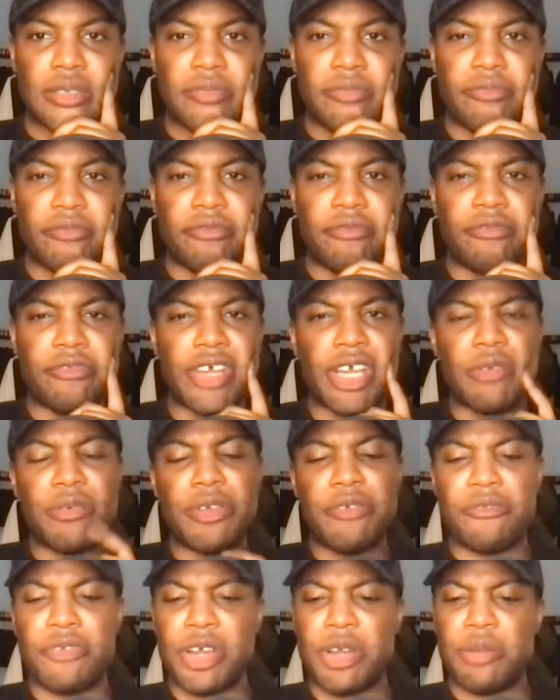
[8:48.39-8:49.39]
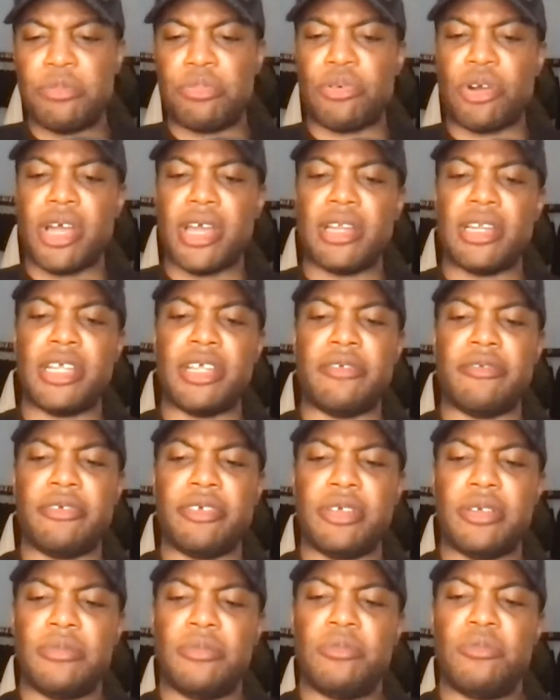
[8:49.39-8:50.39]
very, very brightly
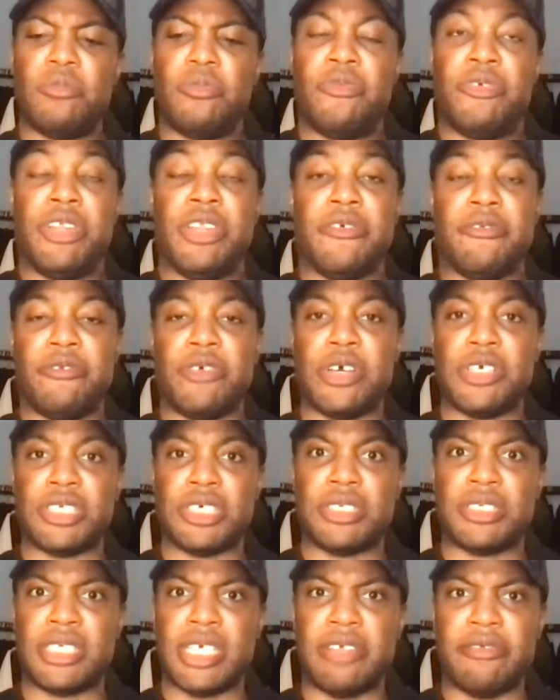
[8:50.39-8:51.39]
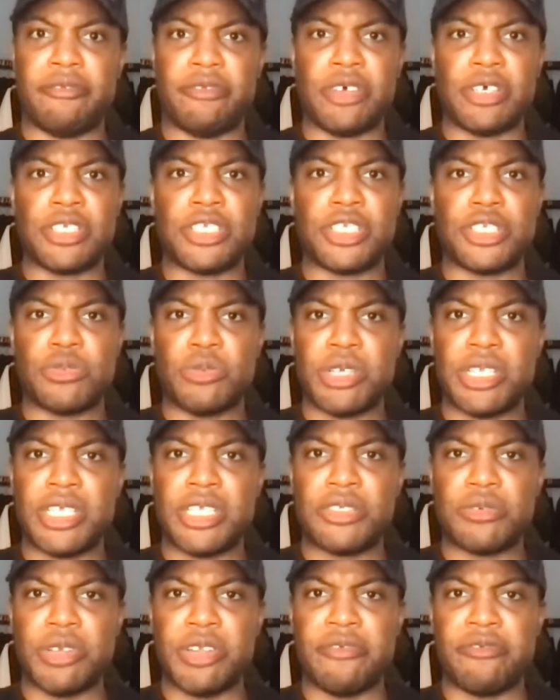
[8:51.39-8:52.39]
within the first
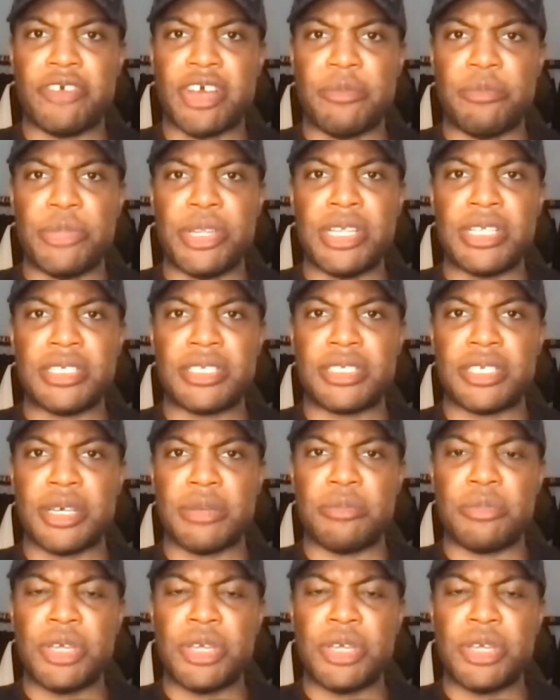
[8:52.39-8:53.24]
20-25 minutes.